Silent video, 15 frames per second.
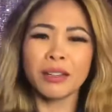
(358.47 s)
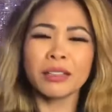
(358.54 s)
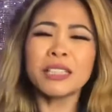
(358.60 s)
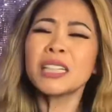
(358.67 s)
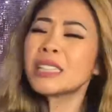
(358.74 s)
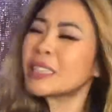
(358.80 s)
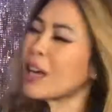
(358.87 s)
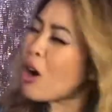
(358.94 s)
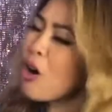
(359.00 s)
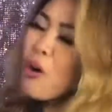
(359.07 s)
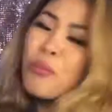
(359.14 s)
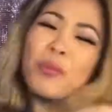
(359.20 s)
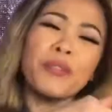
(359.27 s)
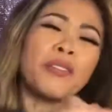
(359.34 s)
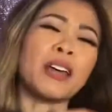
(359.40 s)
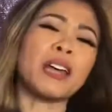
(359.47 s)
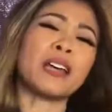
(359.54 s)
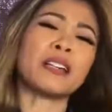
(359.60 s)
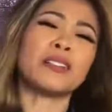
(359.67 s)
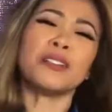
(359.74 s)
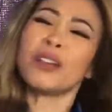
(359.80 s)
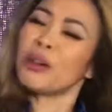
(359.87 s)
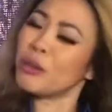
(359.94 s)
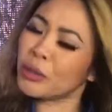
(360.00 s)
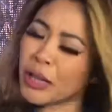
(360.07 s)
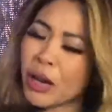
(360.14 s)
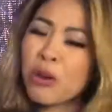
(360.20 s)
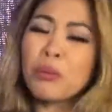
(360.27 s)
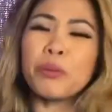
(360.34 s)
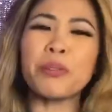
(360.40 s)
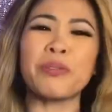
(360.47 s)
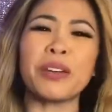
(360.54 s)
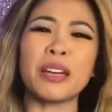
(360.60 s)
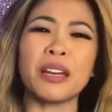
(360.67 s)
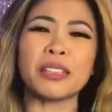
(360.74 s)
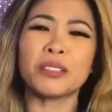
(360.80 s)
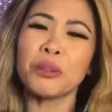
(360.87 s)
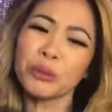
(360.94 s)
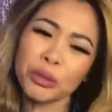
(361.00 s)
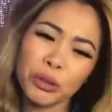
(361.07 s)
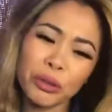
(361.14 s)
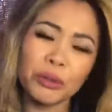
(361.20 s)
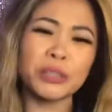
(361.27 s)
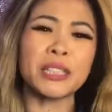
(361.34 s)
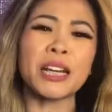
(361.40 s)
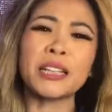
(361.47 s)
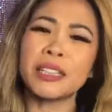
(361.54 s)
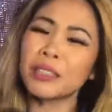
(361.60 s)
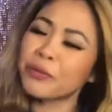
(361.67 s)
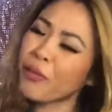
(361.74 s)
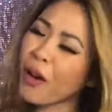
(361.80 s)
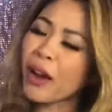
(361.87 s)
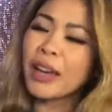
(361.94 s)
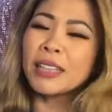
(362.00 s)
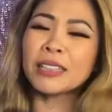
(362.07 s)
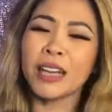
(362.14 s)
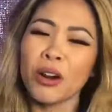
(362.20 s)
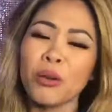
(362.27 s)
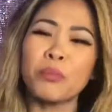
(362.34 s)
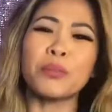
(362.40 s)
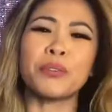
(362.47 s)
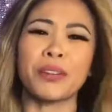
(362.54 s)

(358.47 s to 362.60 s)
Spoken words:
Just get on with it, you know, get on with it. As long as you're not dead, it's fine. Get on with